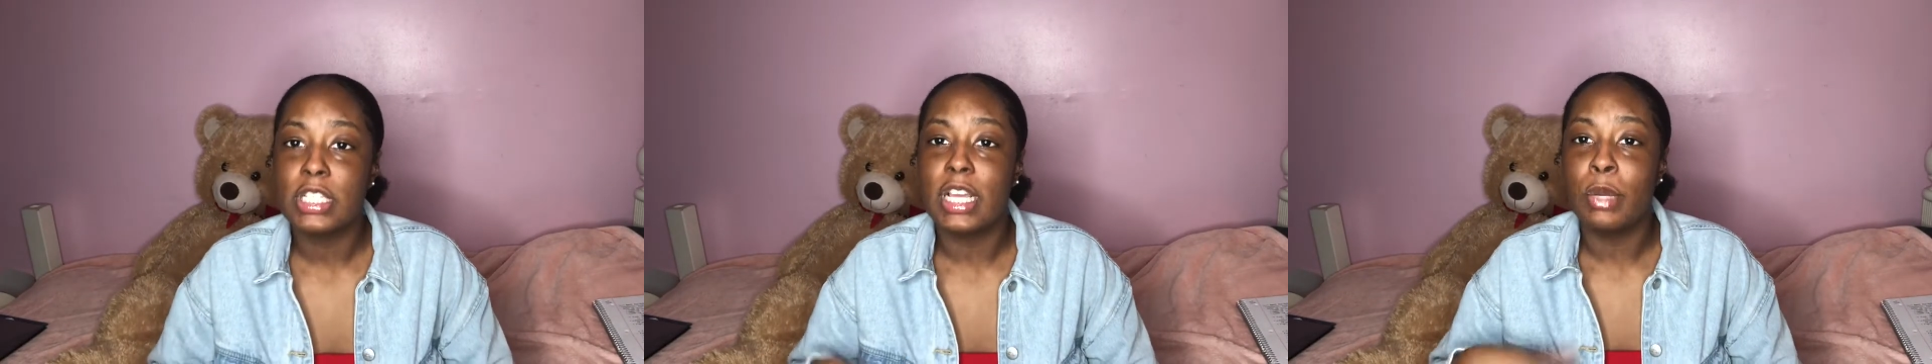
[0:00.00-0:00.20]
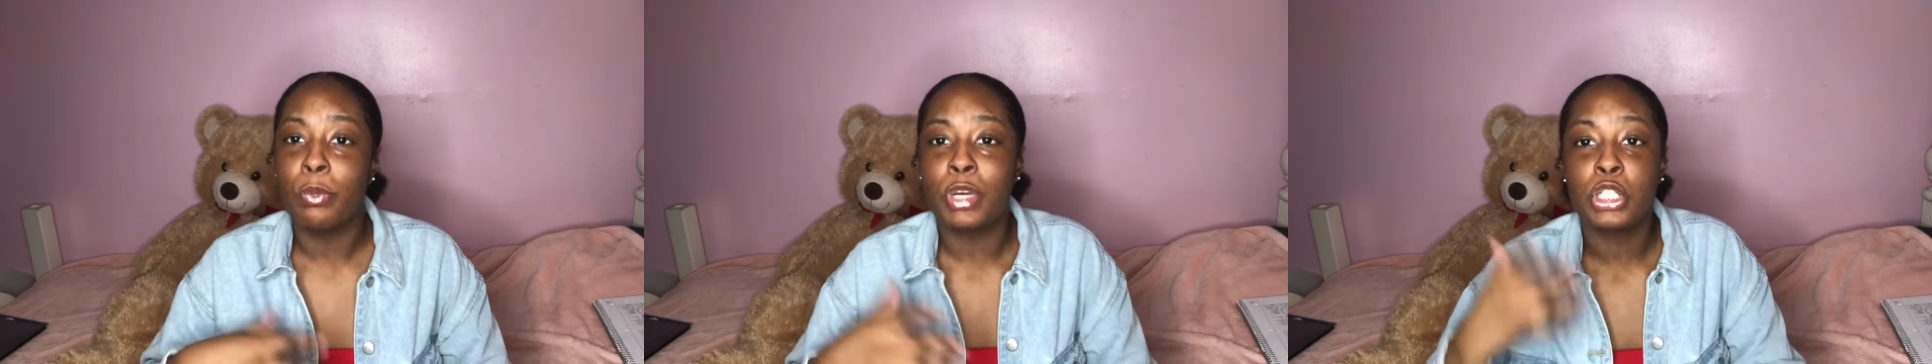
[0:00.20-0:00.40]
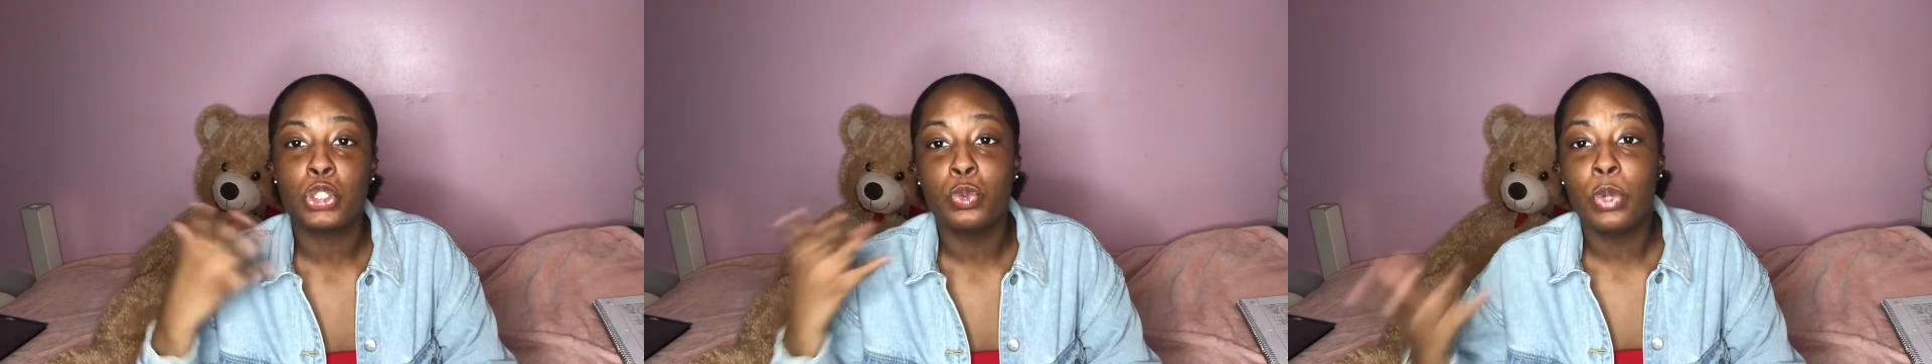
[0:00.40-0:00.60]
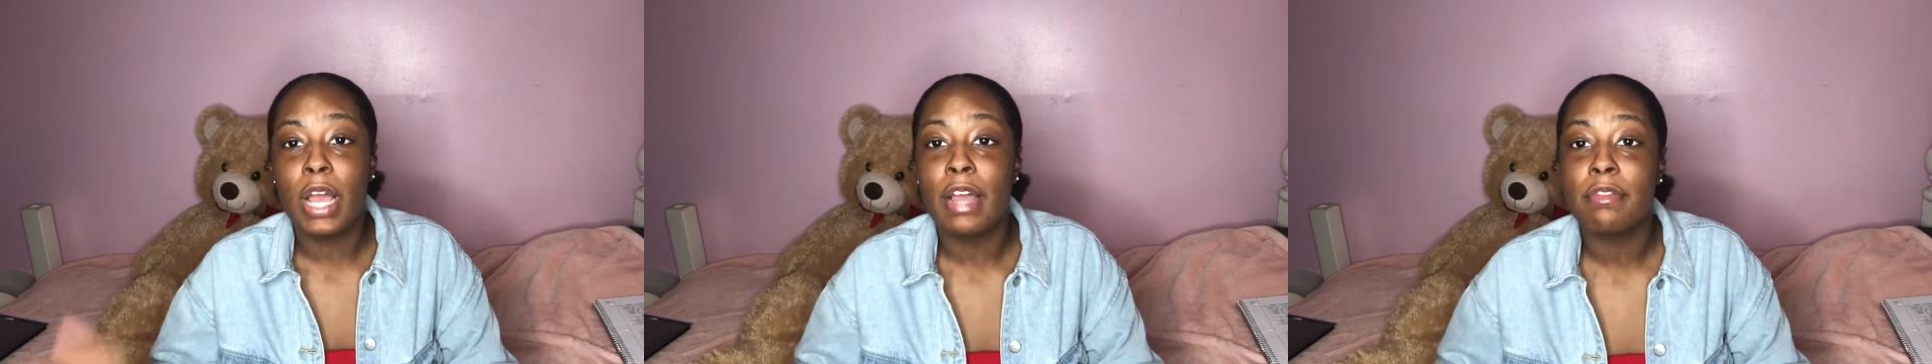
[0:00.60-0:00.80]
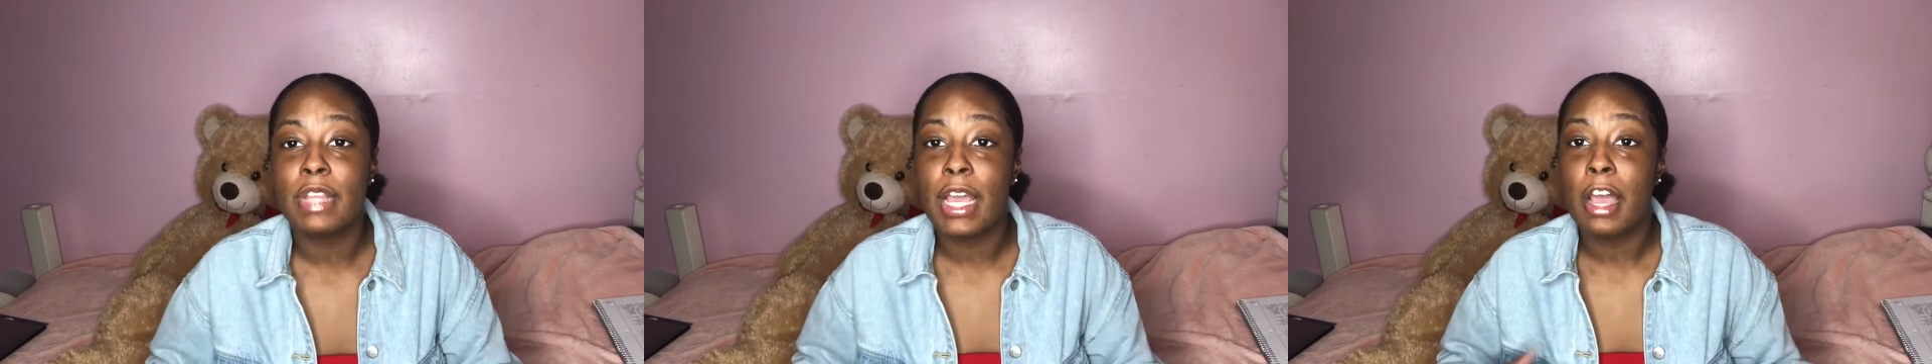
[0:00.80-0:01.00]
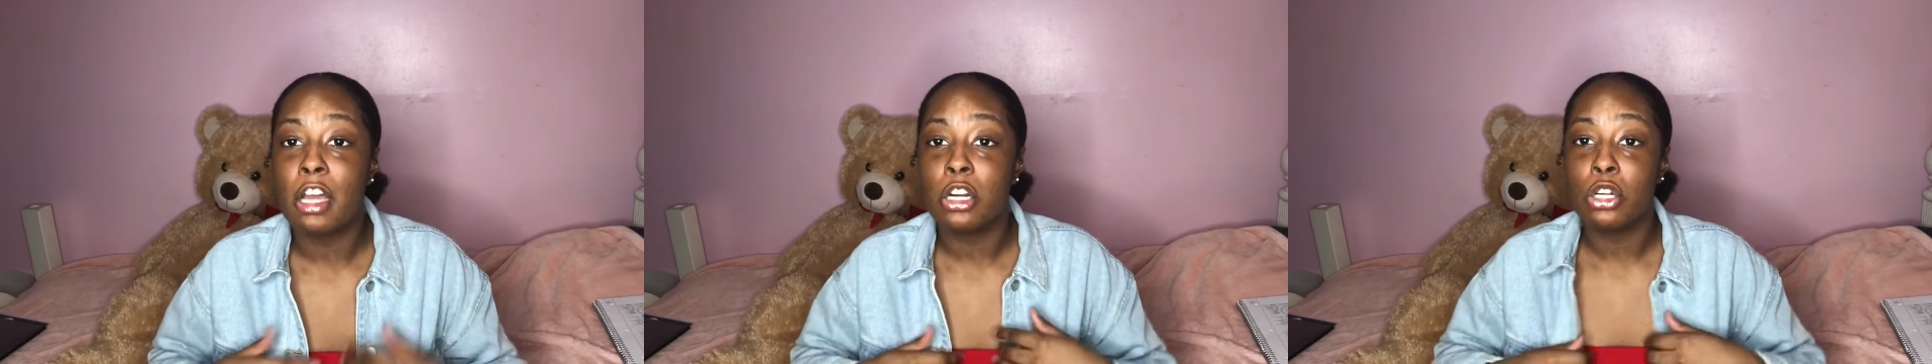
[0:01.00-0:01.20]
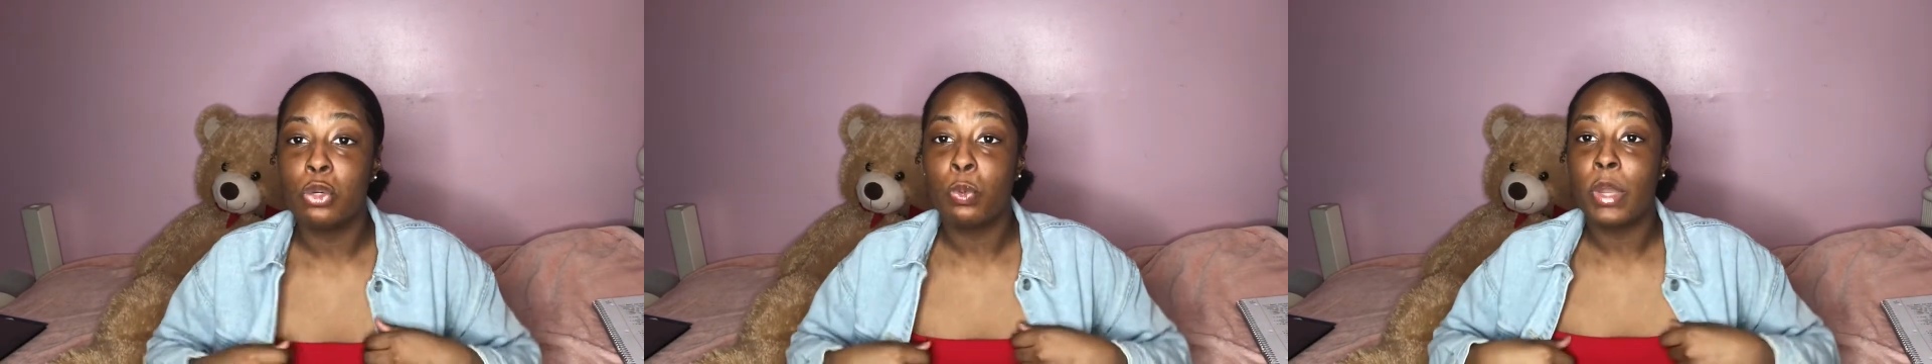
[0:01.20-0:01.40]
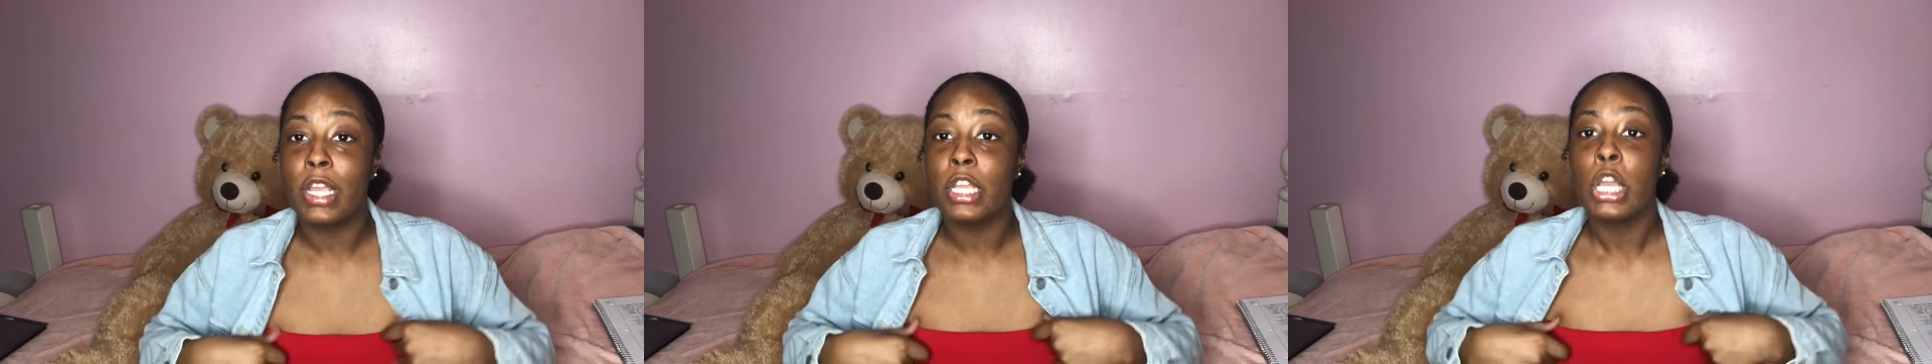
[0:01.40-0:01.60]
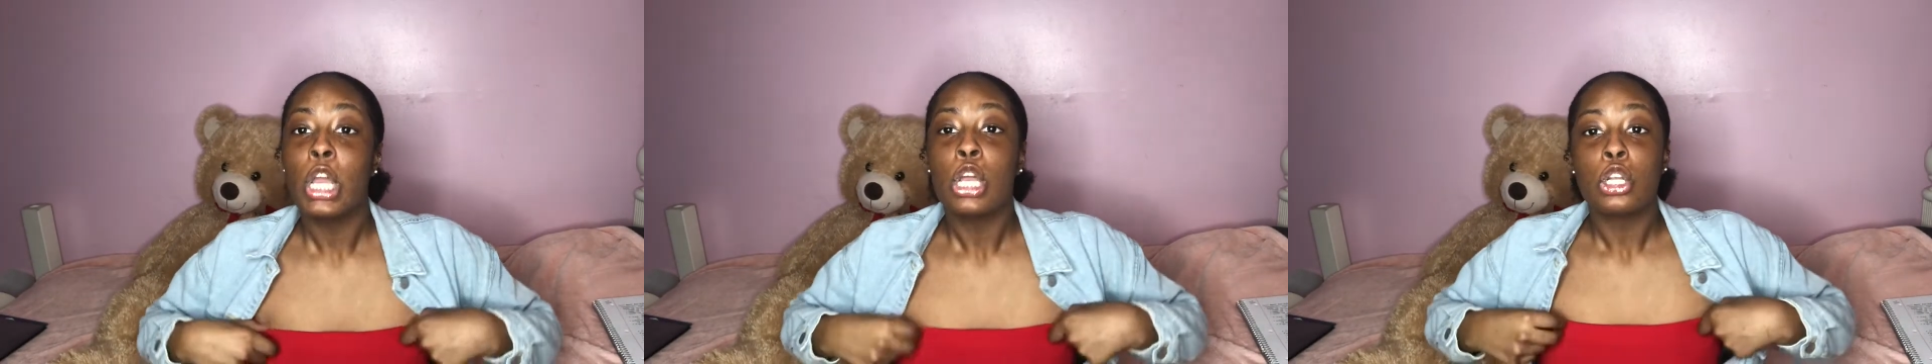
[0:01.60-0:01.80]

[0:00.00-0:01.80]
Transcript: and once you have that out of the way,